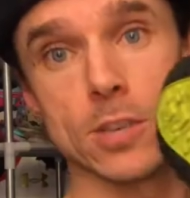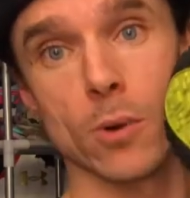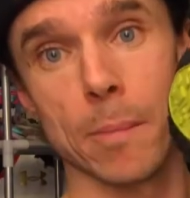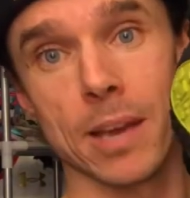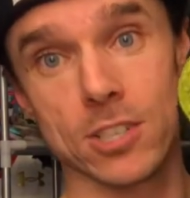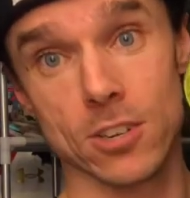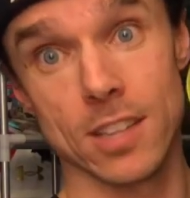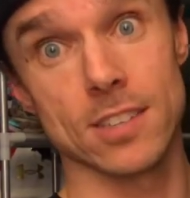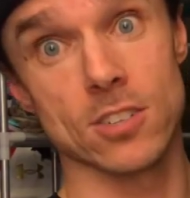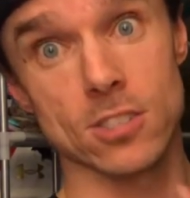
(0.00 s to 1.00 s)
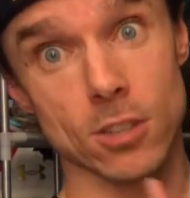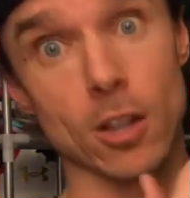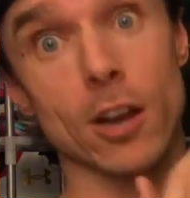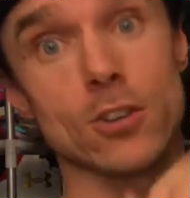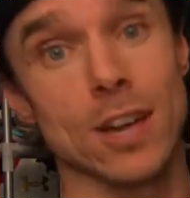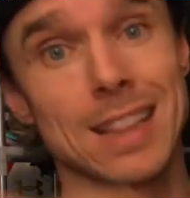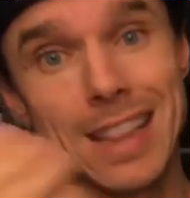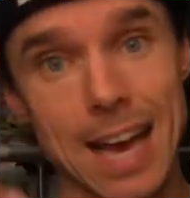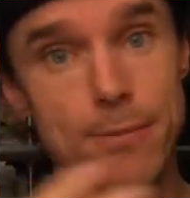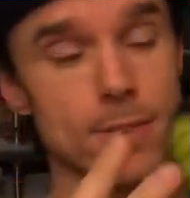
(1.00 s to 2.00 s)
want to make sure that there's still a lot of tread
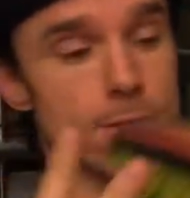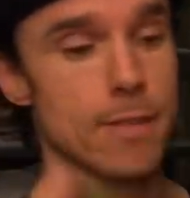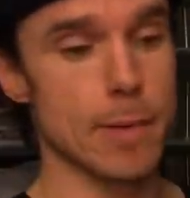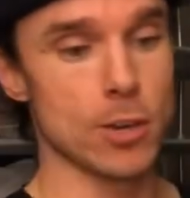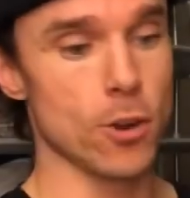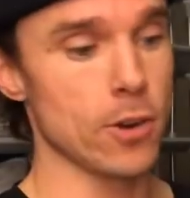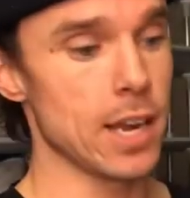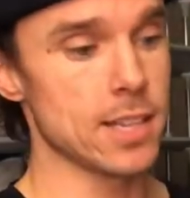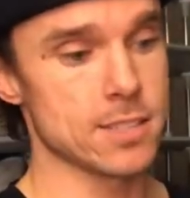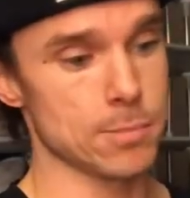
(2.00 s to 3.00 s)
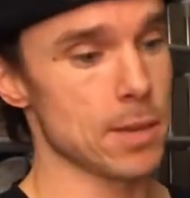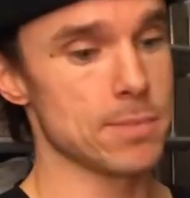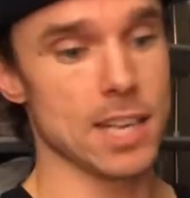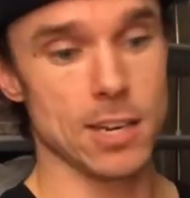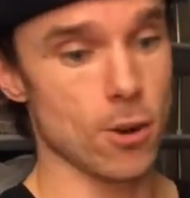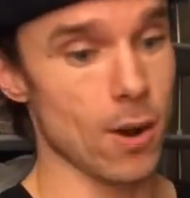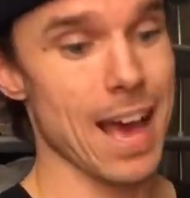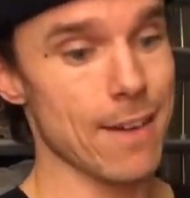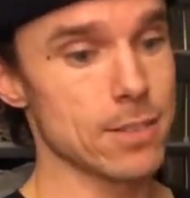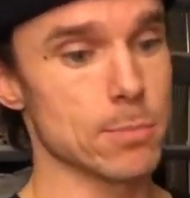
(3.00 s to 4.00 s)
left. If they've been donated, sometimes they don't
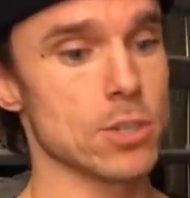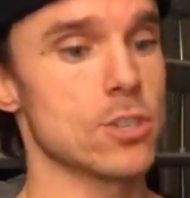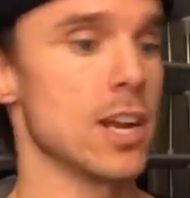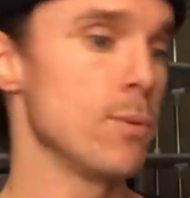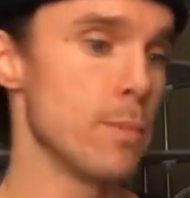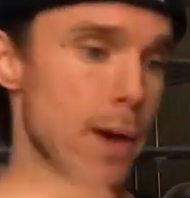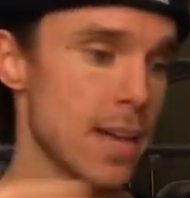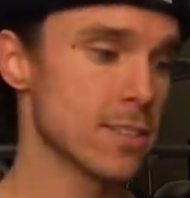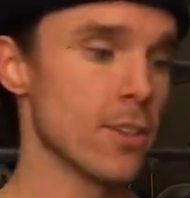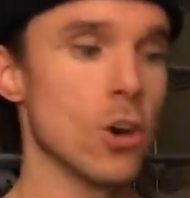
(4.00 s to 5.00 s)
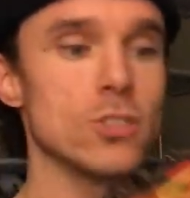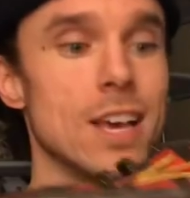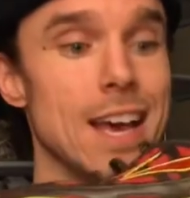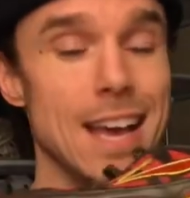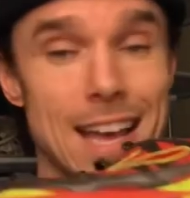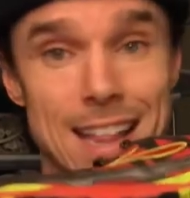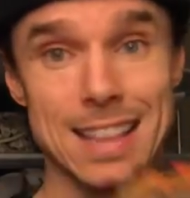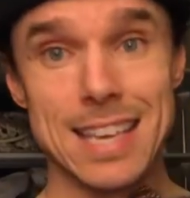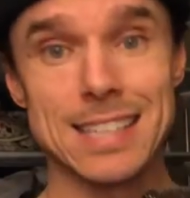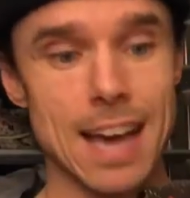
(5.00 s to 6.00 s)
have as much tread. We pass on those.
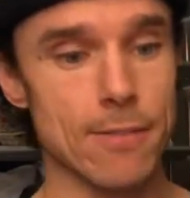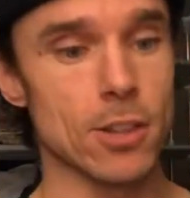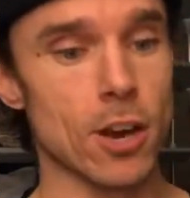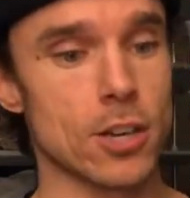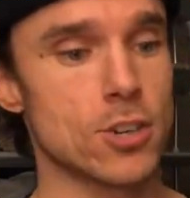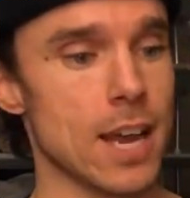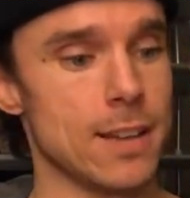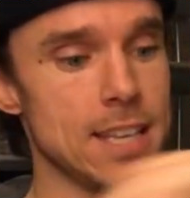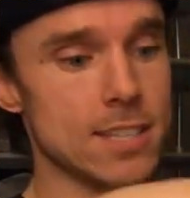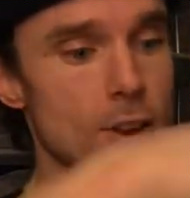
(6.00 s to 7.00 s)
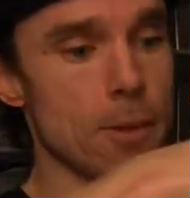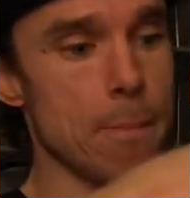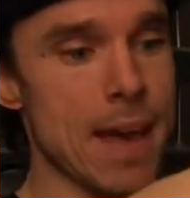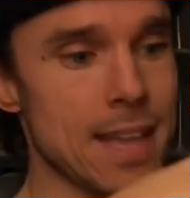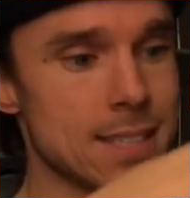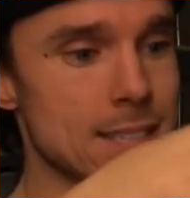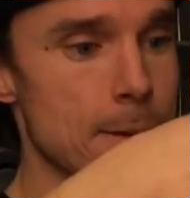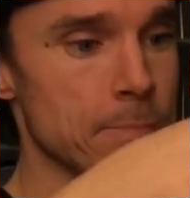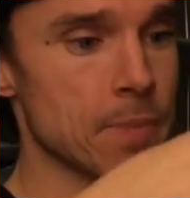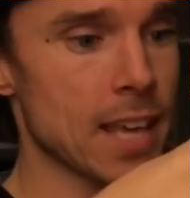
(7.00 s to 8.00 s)
These have a lot of tread. These are the men's
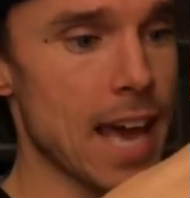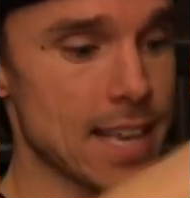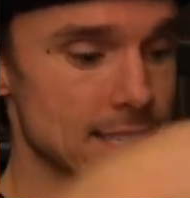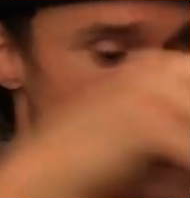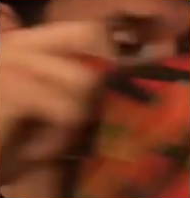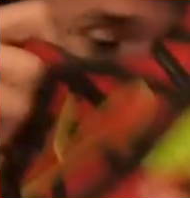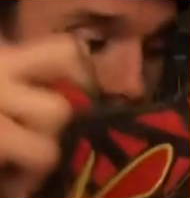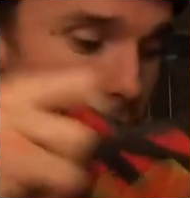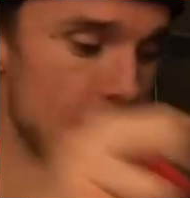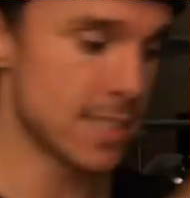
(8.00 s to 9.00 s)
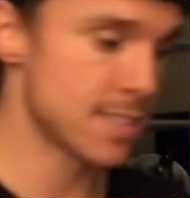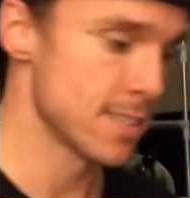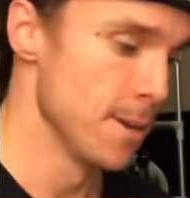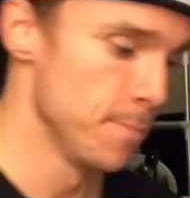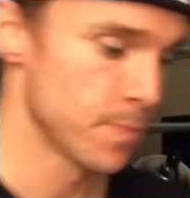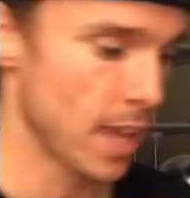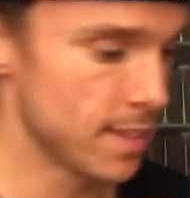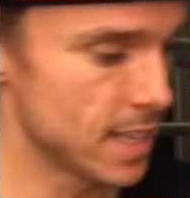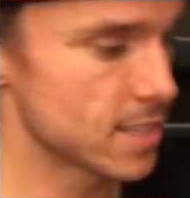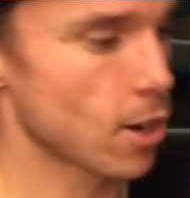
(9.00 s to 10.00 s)
Cascadia 8s, and
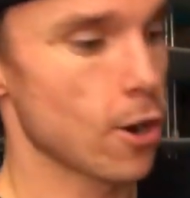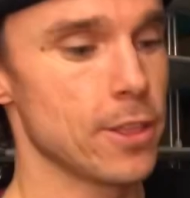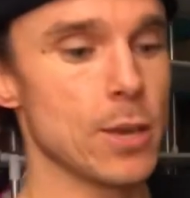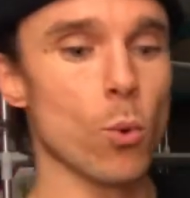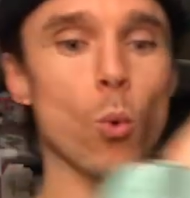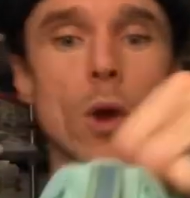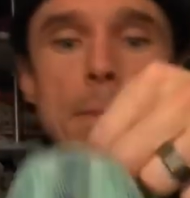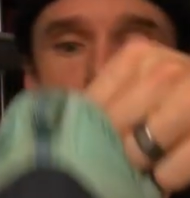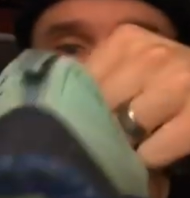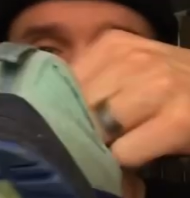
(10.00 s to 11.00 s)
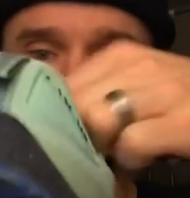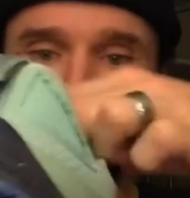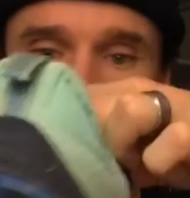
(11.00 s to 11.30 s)
these are the women's